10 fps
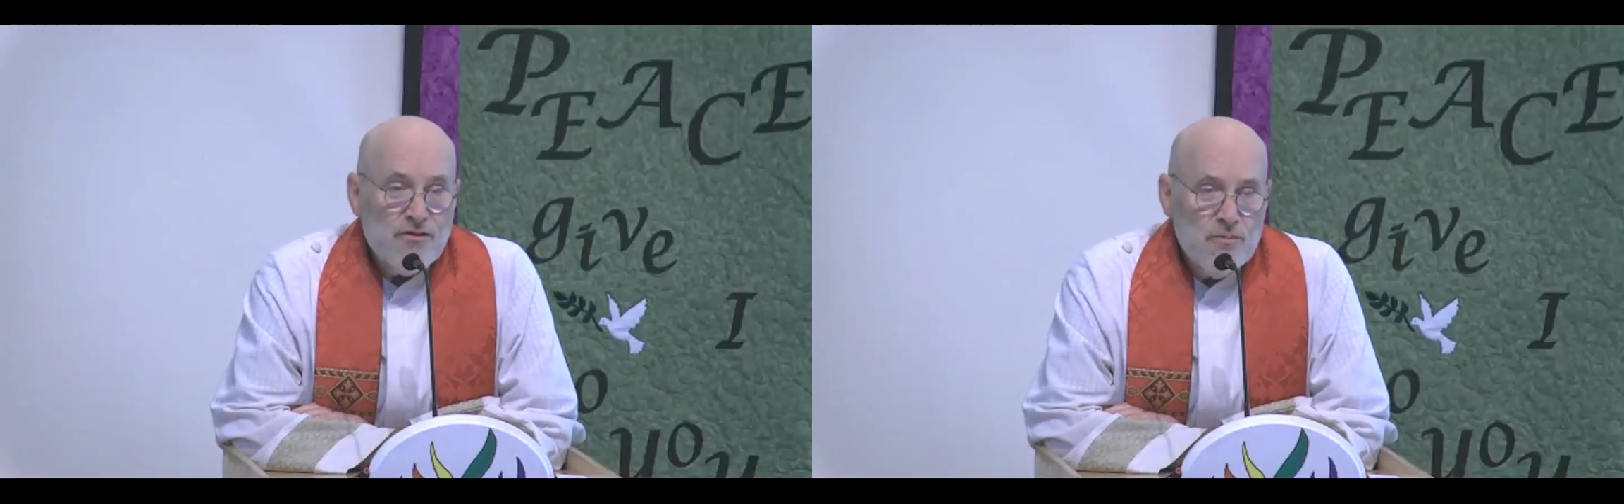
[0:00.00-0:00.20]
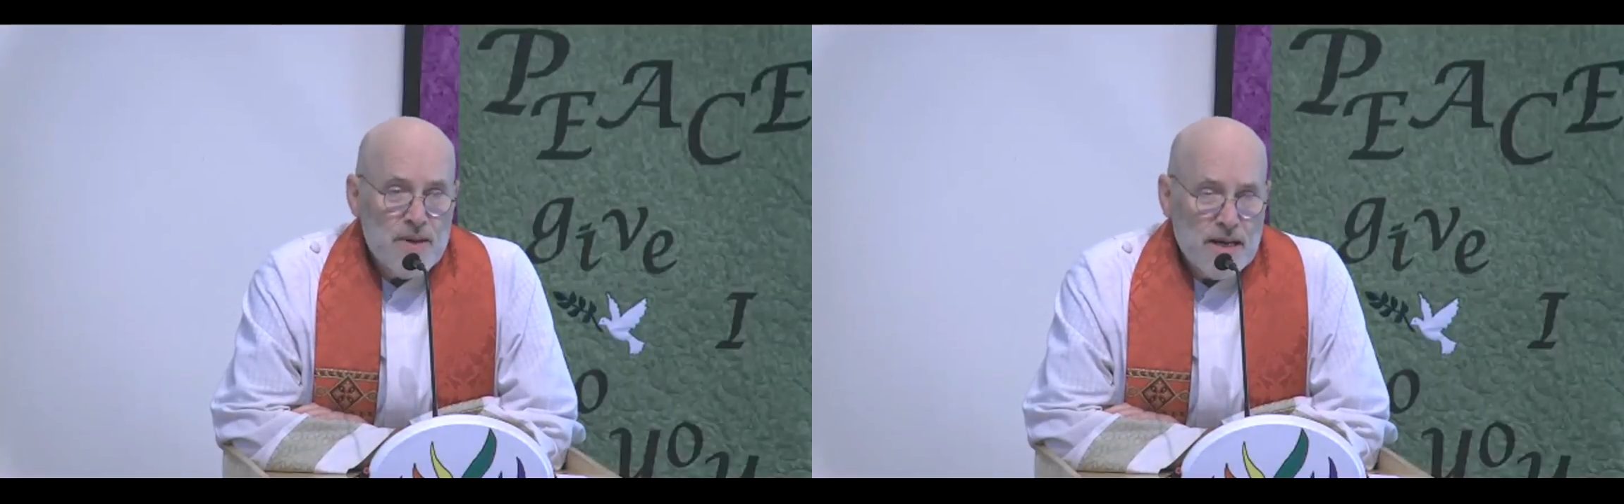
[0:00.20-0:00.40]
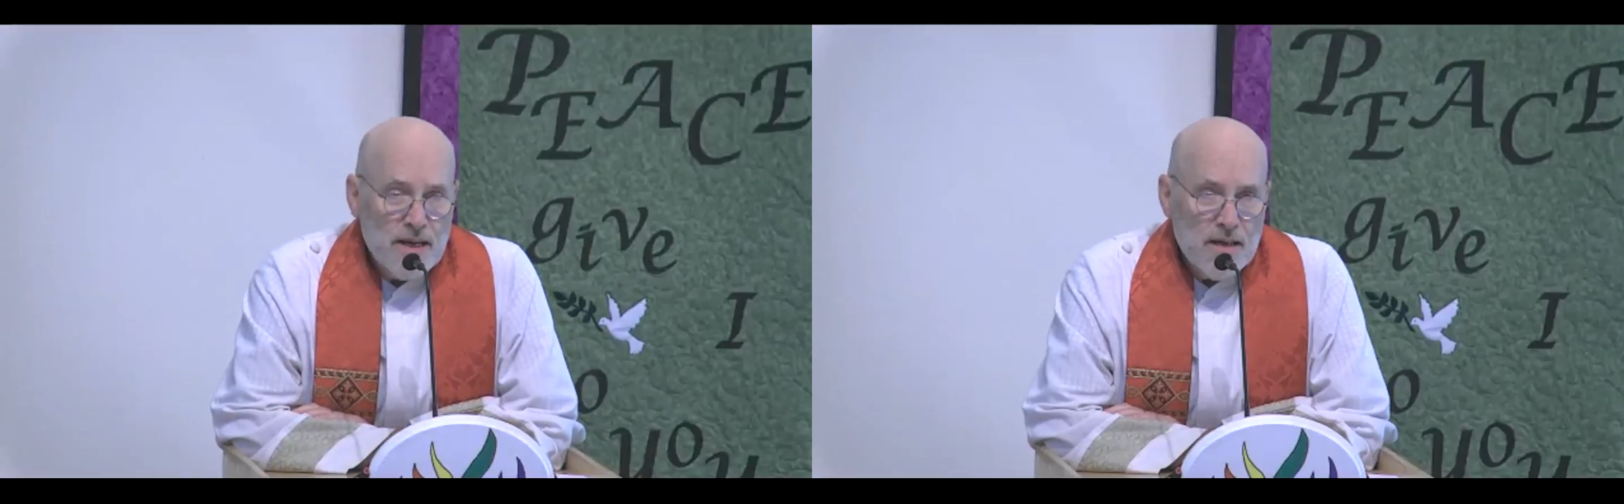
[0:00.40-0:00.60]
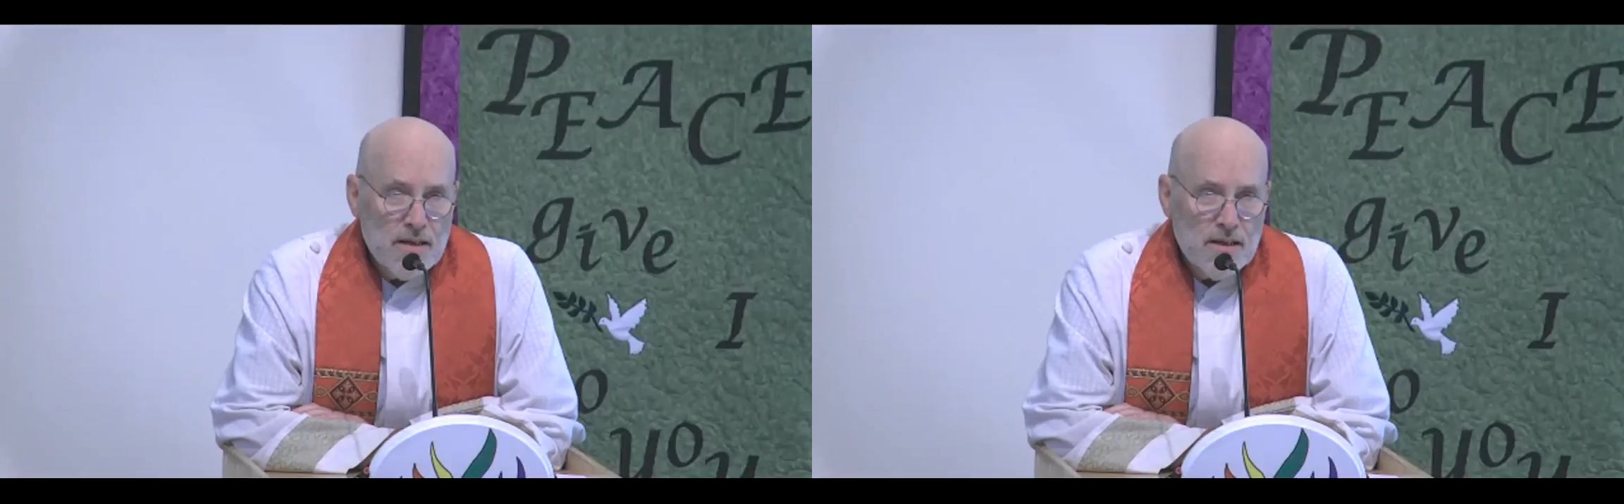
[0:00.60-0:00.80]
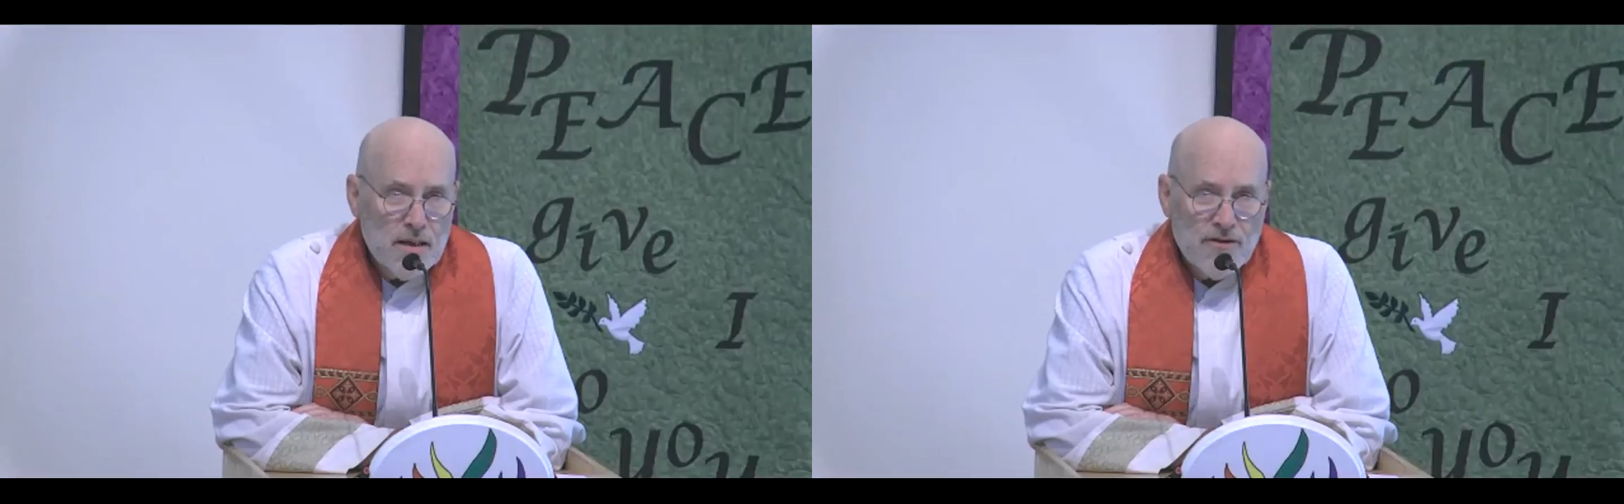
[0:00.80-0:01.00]
me
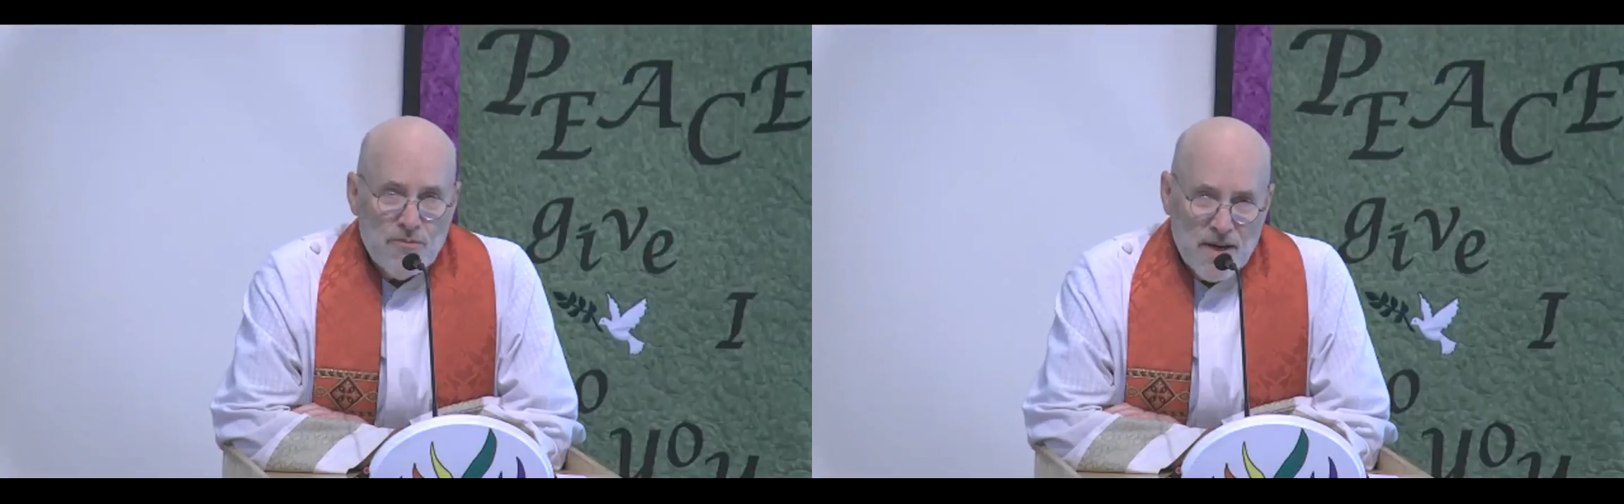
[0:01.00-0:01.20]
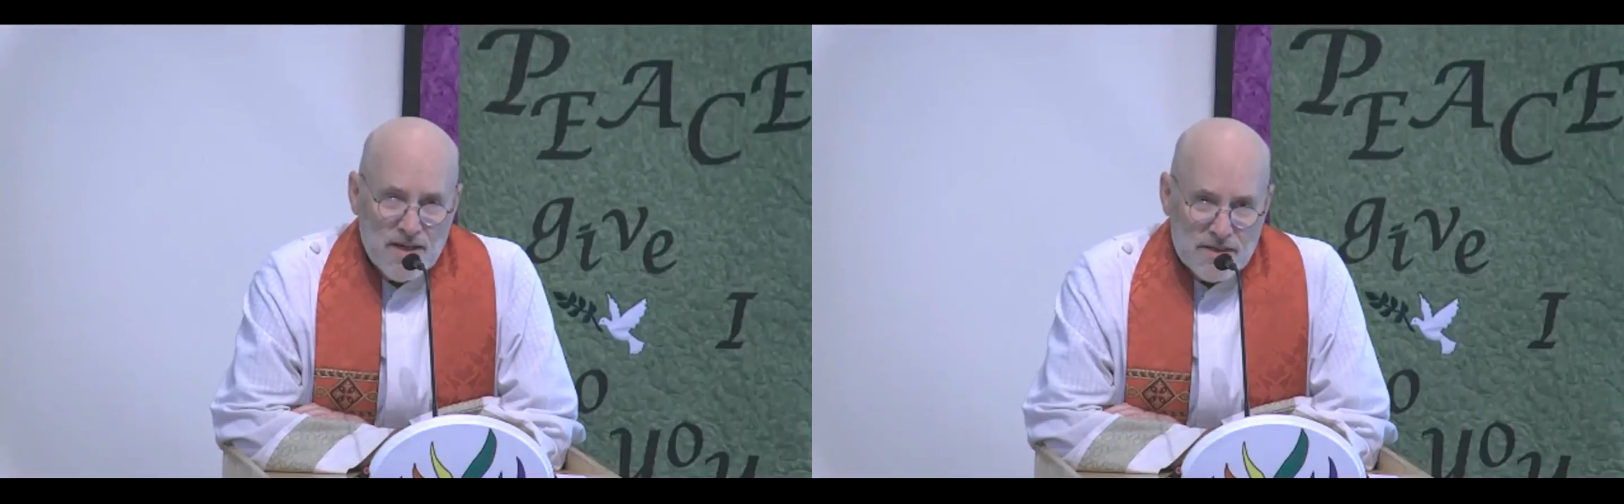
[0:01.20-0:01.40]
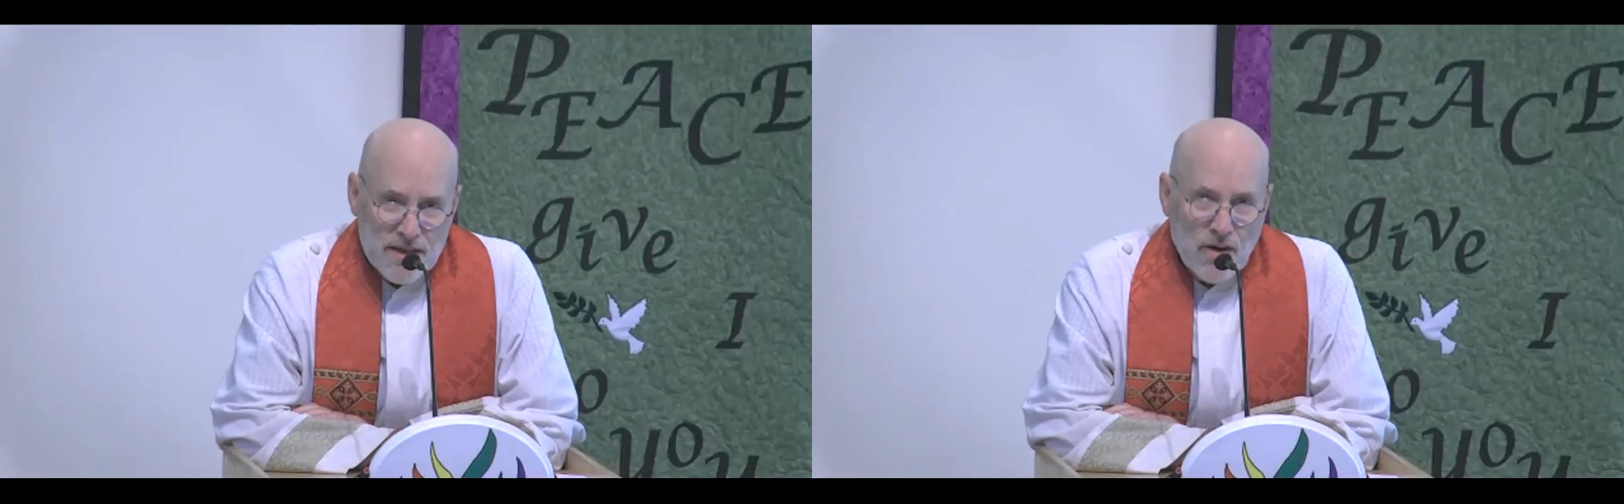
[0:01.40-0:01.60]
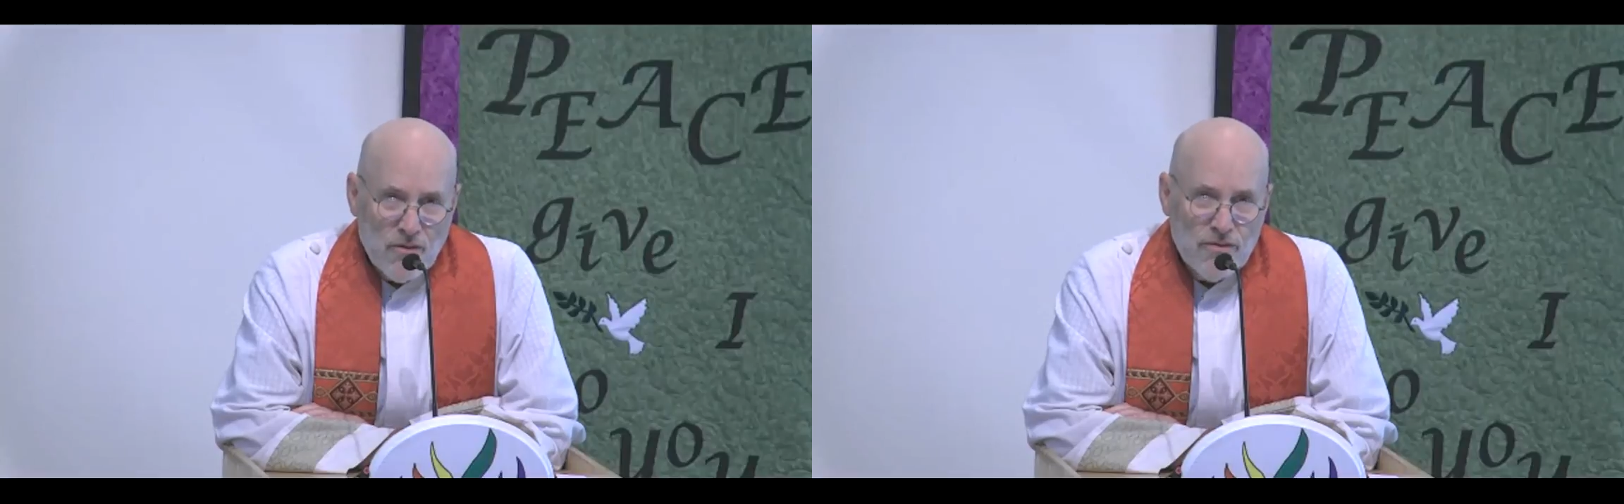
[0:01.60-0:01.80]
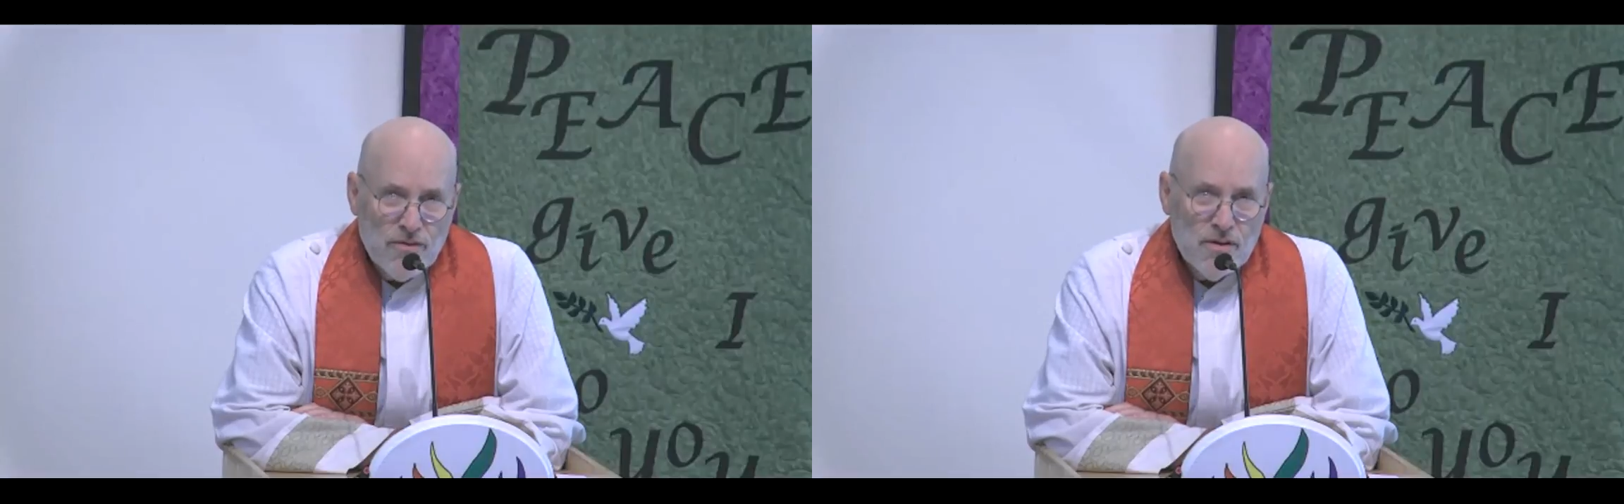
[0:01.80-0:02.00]
of
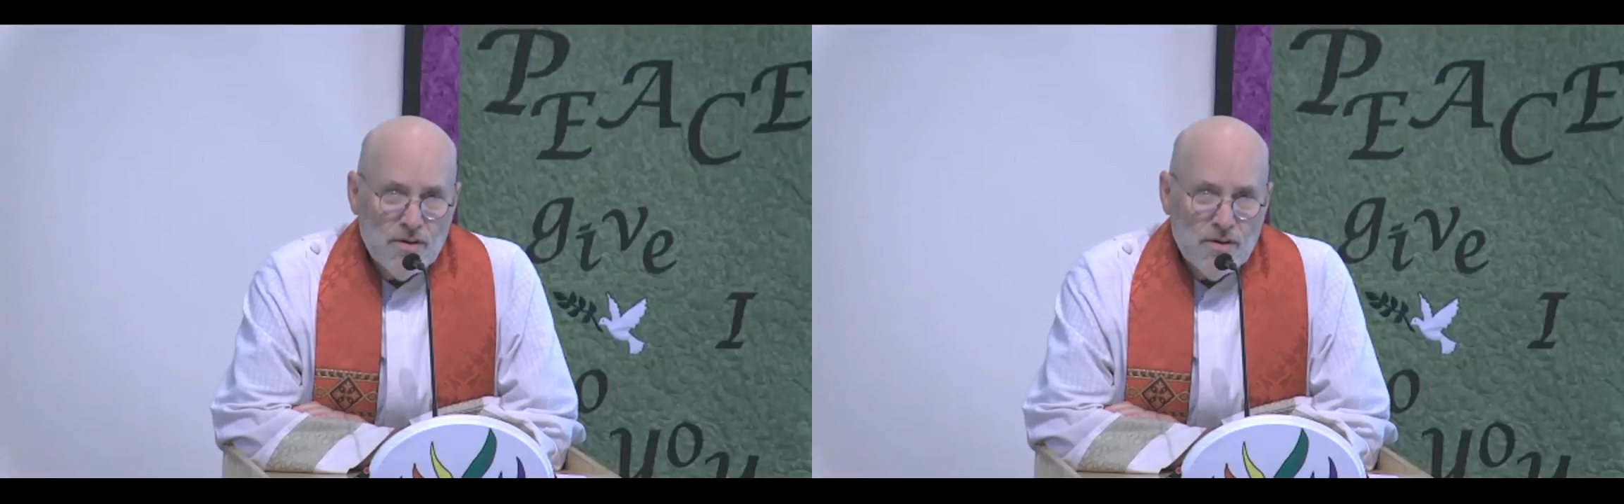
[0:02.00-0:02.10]
myself